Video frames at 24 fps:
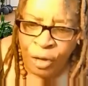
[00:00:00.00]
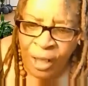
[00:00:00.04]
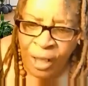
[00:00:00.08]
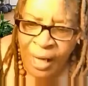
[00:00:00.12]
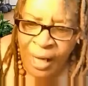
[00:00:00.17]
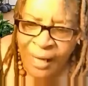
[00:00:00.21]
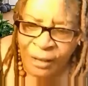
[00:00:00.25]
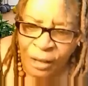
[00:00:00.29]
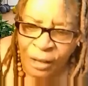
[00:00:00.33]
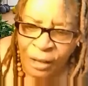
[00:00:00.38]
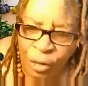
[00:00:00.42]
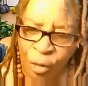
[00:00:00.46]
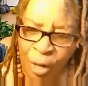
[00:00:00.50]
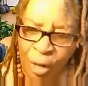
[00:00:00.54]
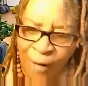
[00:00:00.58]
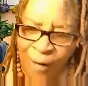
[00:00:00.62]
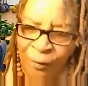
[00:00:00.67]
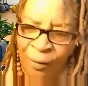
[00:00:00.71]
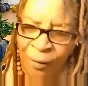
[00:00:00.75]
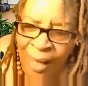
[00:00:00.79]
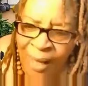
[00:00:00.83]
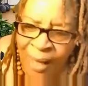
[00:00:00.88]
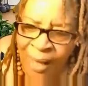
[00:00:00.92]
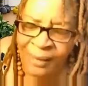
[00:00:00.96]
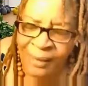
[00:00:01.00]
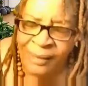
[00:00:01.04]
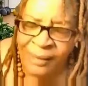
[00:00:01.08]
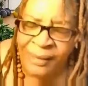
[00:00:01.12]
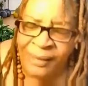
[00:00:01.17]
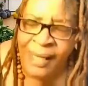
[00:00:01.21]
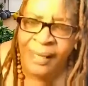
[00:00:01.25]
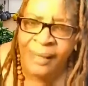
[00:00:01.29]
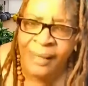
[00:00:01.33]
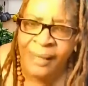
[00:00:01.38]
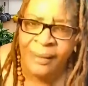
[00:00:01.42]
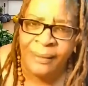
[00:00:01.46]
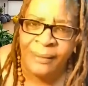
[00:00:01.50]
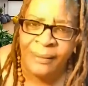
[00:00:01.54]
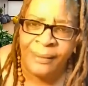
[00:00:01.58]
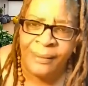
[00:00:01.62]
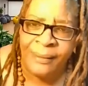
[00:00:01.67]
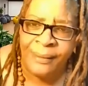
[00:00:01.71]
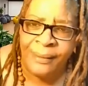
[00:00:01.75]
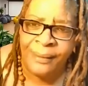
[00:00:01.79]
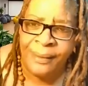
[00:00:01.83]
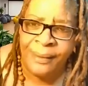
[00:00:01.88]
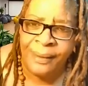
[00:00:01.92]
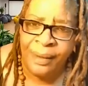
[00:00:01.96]
So she has to travel out of
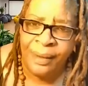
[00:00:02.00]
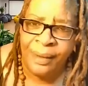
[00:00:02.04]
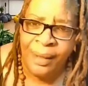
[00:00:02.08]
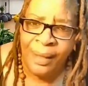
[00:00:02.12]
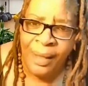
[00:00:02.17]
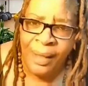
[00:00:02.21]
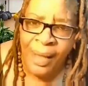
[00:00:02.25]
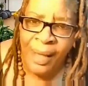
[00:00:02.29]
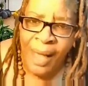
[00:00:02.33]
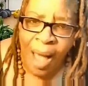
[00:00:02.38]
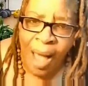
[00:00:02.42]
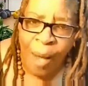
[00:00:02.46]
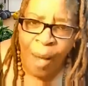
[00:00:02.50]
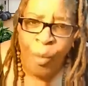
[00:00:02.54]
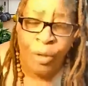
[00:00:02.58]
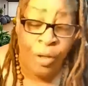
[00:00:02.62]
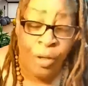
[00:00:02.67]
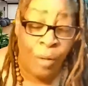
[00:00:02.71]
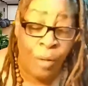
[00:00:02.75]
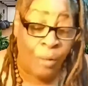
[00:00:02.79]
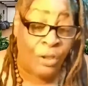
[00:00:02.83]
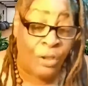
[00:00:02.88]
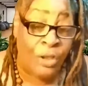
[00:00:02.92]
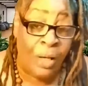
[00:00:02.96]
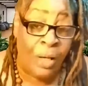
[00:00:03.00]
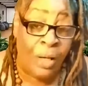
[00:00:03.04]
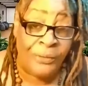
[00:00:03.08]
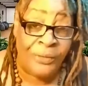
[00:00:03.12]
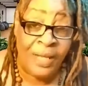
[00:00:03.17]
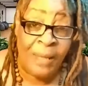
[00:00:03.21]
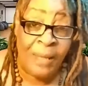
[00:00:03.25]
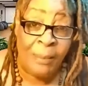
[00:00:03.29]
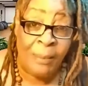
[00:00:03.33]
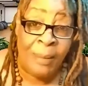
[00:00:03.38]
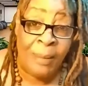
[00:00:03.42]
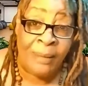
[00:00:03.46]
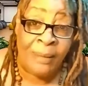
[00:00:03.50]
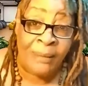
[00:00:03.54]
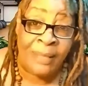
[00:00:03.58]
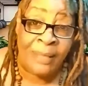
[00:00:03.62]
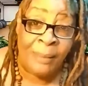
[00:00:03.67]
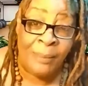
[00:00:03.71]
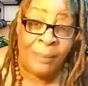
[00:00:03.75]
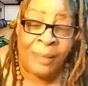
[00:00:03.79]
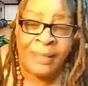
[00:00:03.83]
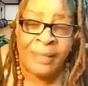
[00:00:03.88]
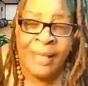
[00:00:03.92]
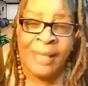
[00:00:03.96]
state. I want to know what y'all think
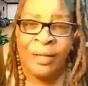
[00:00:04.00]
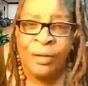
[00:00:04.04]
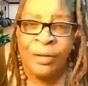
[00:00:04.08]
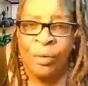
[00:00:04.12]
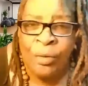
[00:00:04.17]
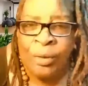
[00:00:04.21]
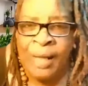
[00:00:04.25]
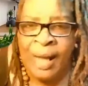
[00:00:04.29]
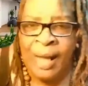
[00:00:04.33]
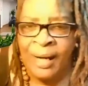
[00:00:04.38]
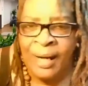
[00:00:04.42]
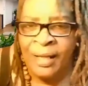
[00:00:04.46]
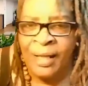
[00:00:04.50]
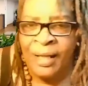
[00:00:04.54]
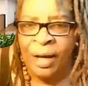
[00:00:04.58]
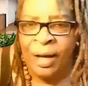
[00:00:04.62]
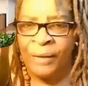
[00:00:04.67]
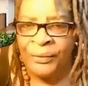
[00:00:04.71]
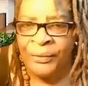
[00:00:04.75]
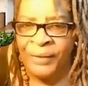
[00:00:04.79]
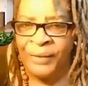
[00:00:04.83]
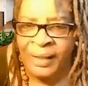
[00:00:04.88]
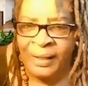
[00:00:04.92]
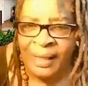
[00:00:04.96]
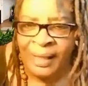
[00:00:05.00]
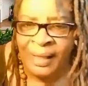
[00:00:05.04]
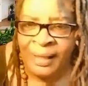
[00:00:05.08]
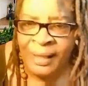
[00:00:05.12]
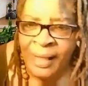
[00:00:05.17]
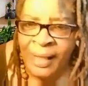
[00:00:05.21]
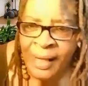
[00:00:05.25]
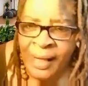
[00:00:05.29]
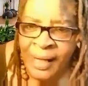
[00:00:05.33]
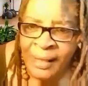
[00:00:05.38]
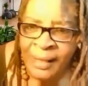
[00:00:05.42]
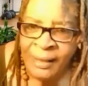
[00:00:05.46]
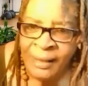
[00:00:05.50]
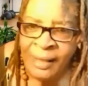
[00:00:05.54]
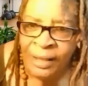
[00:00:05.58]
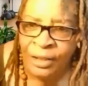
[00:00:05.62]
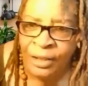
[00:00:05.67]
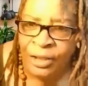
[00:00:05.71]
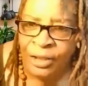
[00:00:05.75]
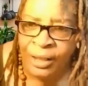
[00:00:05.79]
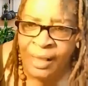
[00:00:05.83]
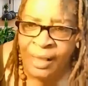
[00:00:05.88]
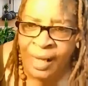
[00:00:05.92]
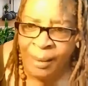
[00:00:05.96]
about that, because I know a lot of y'all think that
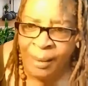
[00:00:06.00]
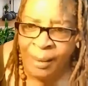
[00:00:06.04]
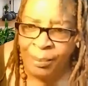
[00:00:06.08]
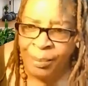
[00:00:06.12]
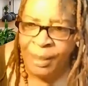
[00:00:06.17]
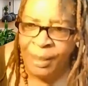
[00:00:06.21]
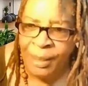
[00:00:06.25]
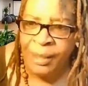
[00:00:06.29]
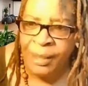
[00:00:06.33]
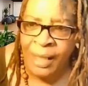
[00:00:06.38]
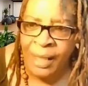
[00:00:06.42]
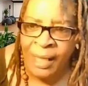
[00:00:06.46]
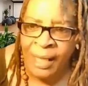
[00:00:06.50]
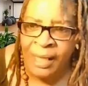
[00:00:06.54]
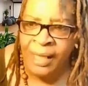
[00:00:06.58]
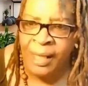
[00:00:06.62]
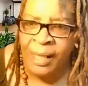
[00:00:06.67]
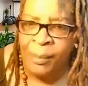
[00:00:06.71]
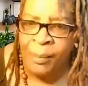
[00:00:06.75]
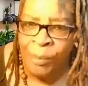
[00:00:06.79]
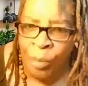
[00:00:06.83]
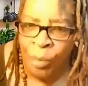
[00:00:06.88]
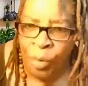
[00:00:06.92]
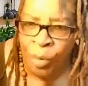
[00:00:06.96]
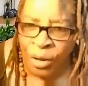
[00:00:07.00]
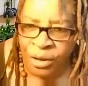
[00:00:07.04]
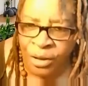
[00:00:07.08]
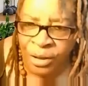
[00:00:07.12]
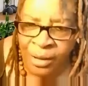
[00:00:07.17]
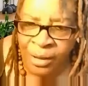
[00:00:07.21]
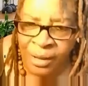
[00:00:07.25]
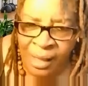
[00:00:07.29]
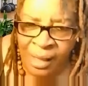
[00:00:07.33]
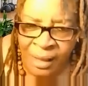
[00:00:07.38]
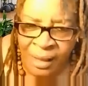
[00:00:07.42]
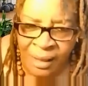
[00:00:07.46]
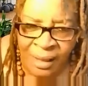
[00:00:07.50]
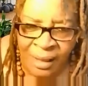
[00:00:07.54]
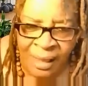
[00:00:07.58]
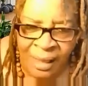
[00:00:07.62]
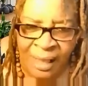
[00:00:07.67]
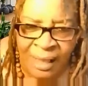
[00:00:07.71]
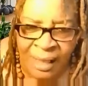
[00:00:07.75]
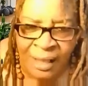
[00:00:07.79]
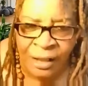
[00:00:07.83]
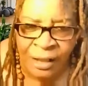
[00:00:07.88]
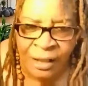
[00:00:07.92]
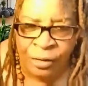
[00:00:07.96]
there should not be any abortion
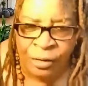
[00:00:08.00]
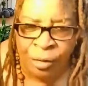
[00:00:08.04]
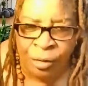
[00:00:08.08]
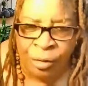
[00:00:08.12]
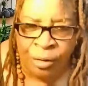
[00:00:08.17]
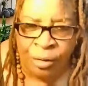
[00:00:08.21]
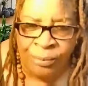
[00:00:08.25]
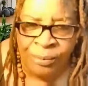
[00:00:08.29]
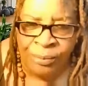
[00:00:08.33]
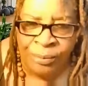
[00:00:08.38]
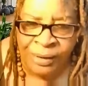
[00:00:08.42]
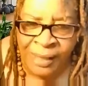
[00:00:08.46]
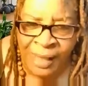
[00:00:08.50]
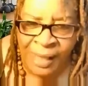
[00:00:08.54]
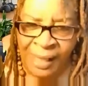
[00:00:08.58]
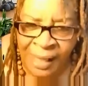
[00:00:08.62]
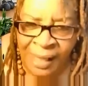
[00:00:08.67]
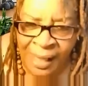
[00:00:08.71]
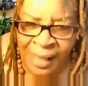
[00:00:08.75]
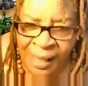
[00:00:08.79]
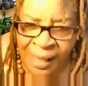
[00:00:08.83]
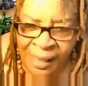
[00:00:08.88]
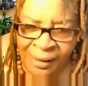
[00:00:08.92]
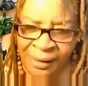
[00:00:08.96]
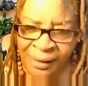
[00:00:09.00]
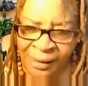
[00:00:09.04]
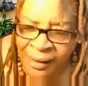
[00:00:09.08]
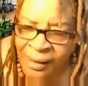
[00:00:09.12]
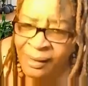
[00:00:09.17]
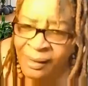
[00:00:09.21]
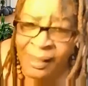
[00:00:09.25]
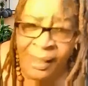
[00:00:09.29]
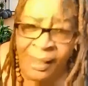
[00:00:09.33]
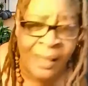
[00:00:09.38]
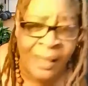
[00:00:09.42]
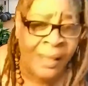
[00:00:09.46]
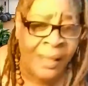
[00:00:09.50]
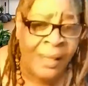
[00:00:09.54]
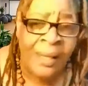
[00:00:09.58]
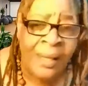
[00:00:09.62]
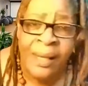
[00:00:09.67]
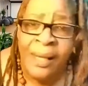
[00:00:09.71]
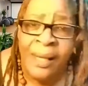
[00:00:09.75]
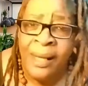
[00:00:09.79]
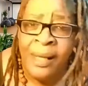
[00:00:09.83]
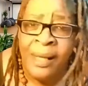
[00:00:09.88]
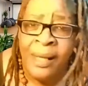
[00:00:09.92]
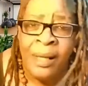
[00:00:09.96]
under any circumstance. And this,
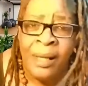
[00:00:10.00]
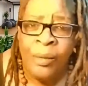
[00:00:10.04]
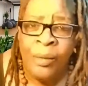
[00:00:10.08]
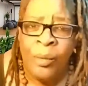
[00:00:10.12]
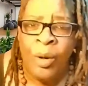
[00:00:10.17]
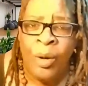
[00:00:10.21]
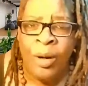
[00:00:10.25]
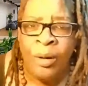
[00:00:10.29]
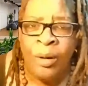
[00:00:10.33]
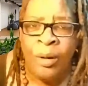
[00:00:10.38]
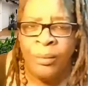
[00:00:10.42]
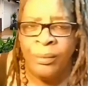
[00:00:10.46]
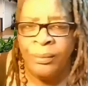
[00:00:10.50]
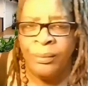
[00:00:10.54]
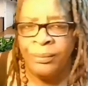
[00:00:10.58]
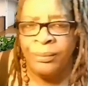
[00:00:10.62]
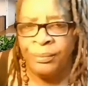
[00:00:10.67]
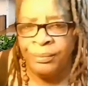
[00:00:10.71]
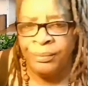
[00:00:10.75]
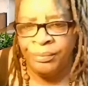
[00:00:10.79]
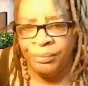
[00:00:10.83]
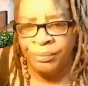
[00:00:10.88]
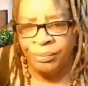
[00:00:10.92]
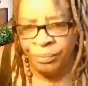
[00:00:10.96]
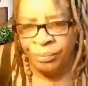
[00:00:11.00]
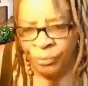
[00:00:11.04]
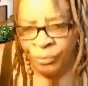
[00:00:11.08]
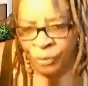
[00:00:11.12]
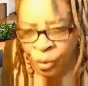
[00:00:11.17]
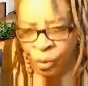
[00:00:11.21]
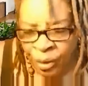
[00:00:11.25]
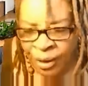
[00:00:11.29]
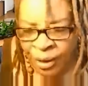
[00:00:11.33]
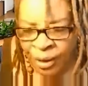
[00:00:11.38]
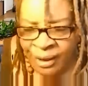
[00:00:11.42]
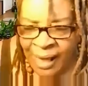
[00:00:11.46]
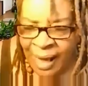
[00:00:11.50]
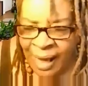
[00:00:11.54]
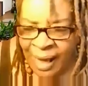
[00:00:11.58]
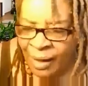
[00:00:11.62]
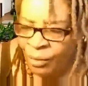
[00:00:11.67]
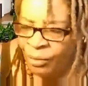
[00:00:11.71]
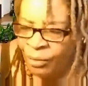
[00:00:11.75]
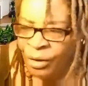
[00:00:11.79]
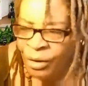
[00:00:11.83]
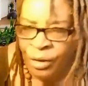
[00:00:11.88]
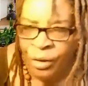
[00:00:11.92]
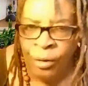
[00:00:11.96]
well, you're
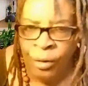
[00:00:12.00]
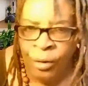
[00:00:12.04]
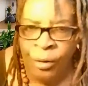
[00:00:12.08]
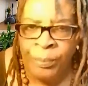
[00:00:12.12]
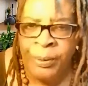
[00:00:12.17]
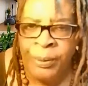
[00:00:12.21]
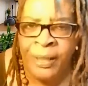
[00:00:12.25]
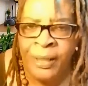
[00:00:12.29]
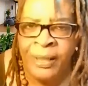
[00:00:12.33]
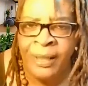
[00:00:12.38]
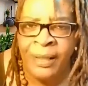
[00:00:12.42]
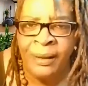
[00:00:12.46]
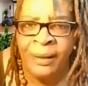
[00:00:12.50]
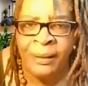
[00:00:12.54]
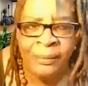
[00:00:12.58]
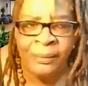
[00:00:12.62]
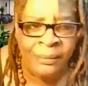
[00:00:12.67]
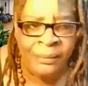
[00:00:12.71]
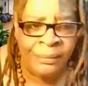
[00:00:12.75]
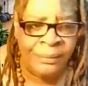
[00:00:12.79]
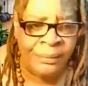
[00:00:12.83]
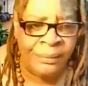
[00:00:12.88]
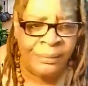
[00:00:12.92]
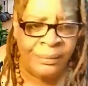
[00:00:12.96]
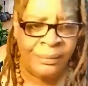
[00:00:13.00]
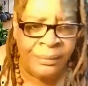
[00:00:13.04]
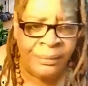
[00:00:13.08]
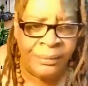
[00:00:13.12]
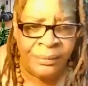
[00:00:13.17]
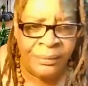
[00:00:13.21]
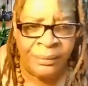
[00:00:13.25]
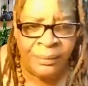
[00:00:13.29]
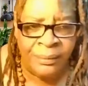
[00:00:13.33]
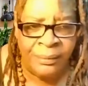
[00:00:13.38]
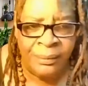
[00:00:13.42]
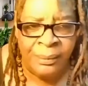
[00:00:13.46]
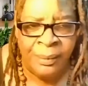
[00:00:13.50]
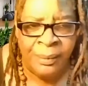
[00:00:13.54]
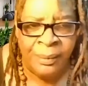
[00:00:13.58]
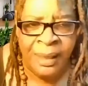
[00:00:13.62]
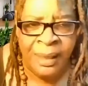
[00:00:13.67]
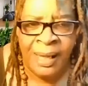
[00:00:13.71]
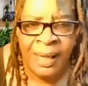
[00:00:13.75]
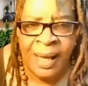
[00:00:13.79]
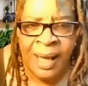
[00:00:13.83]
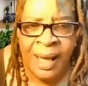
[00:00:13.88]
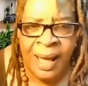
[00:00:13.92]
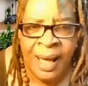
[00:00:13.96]
entitled to your opinion,
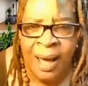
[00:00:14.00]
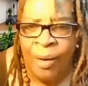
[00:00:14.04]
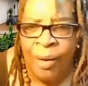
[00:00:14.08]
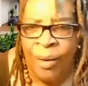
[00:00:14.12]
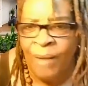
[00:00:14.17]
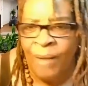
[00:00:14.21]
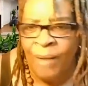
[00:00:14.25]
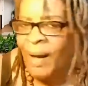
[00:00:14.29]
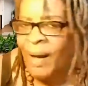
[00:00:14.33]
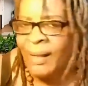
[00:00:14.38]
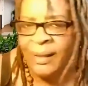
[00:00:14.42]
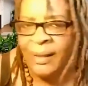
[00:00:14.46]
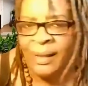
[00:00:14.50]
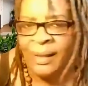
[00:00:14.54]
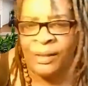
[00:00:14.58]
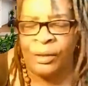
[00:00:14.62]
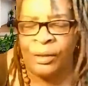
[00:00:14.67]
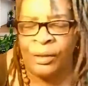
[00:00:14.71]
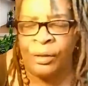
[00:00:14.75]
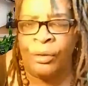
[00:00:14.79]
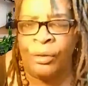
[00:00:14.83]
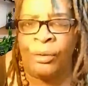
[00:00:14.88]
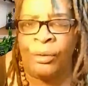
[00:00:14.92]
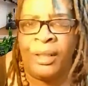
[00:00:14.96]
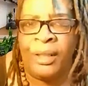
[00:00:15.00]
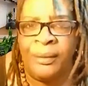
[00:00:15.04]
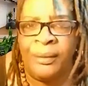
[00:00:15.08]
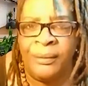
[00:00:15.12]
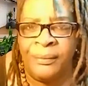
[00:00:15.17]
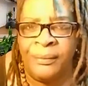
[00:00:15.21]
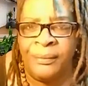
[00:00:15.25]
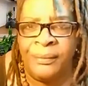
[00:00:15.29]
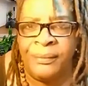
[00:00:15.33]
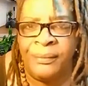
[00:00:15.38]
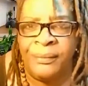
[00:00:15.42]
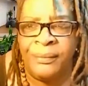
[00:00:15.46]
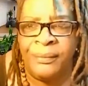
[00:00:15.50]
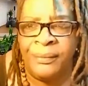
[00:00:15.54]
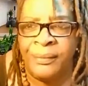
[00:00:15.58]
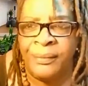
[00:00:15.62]
but however, I disagree.